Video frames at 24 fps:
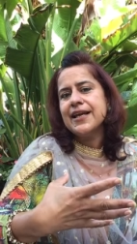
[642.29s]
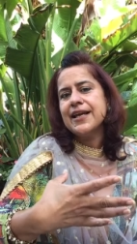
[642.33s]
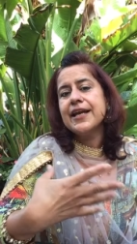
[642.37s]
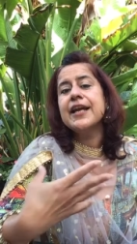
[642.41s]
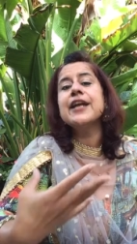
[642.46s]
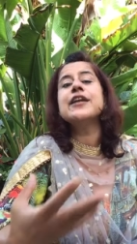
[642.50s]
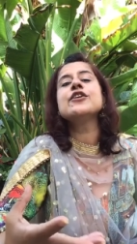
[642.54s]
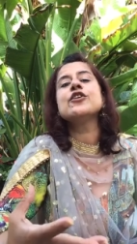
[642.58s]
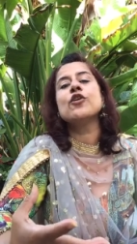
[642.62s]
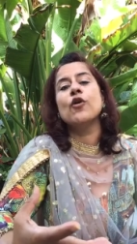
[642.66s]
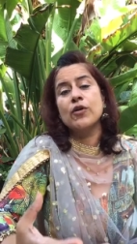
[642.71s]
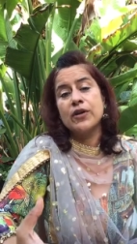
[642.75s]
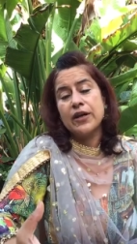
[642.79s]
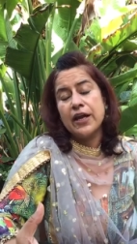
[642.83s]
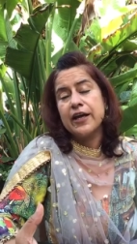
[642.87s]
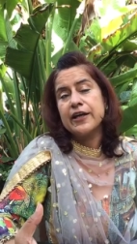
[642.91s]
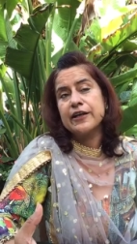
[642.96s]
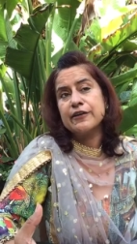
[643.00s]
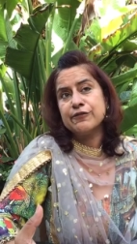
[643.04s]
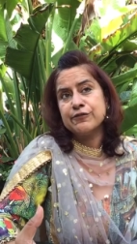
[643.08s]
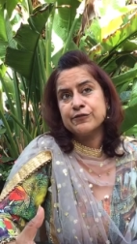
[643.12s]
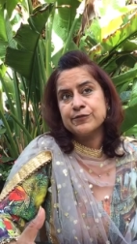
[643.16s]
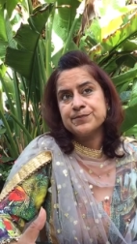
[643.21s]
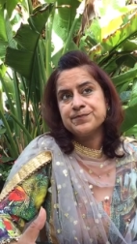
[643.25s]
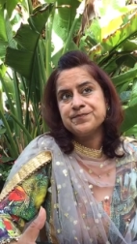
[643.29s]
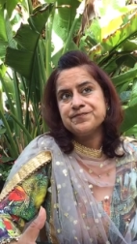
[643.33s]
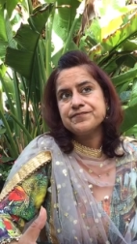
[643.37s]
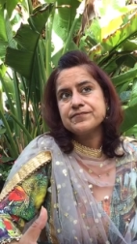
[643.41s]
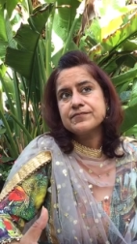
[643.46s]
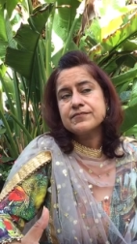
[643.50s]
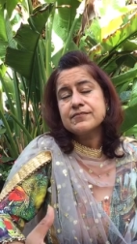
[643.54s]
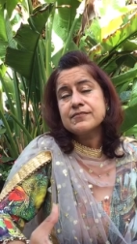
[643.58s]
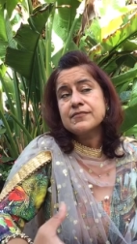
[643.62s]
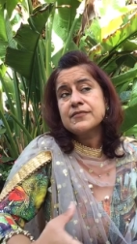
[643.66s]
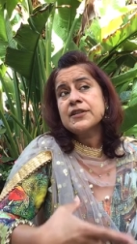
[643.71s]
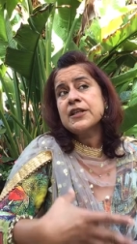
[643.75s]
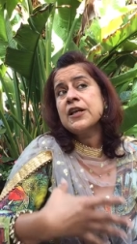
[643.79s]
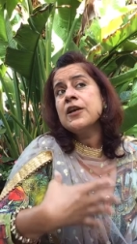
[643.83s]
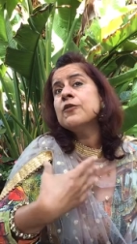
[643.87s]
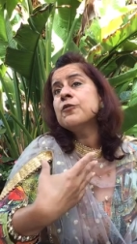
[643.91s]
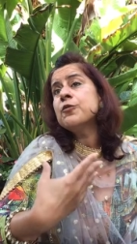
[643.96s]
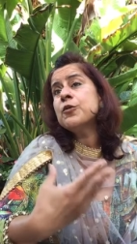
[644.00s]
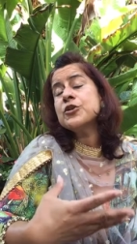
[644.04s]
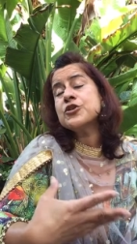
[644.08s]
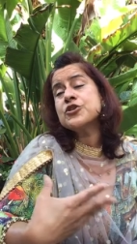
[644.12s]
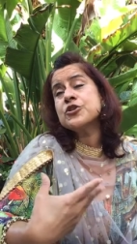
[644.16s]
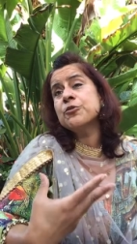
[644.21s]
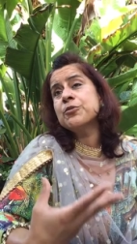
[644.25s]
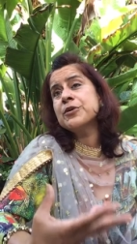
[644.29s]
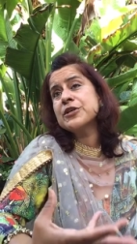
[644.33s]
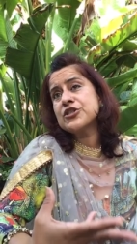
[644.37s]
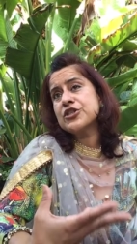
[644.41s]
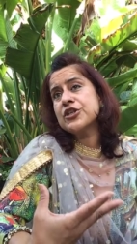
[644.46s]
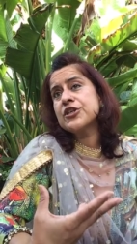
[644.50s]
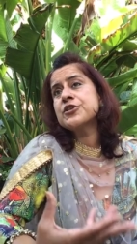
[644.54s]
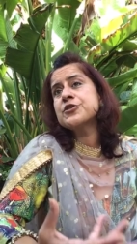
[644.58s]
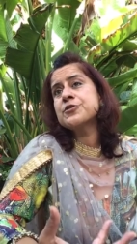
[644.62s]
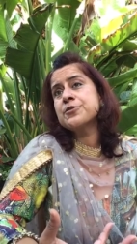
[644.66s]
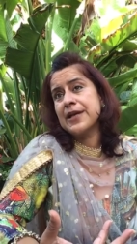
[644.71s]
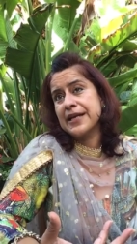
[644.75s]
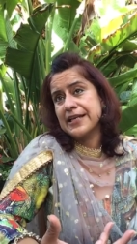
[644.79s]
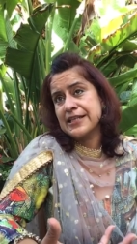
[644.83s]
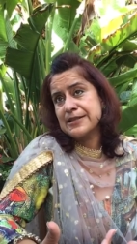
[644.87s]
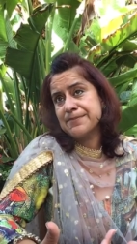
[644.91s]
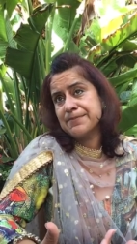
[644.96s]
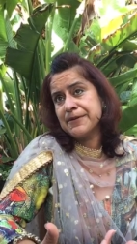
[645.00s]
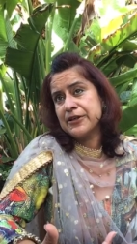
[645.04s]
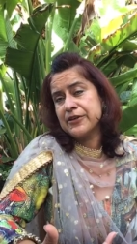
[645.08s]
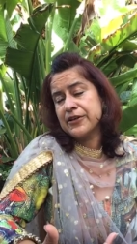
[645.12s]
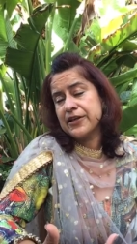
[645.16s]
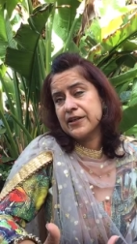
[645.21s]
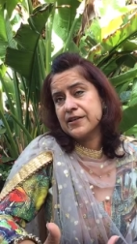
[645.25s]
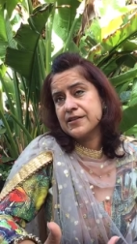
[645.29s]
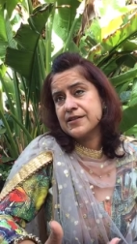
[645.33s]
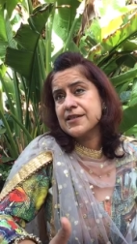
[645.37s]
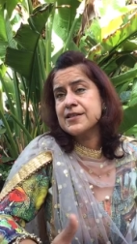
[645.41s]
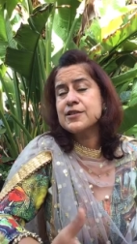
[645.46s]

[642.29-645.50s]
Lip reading: in your life of what you're wishing to experience.